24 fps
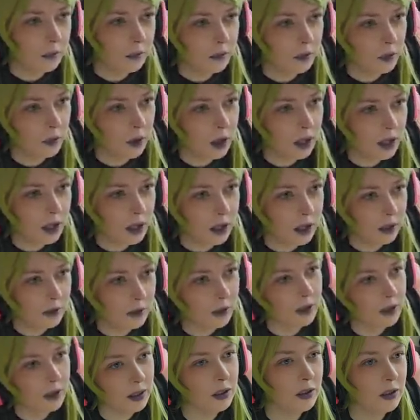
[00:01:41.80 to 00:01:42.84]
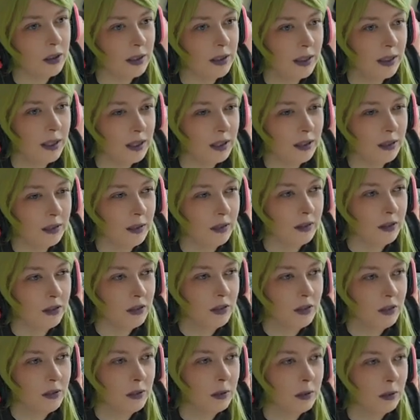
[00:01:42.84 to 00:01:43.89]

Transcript: Do I have any grenades?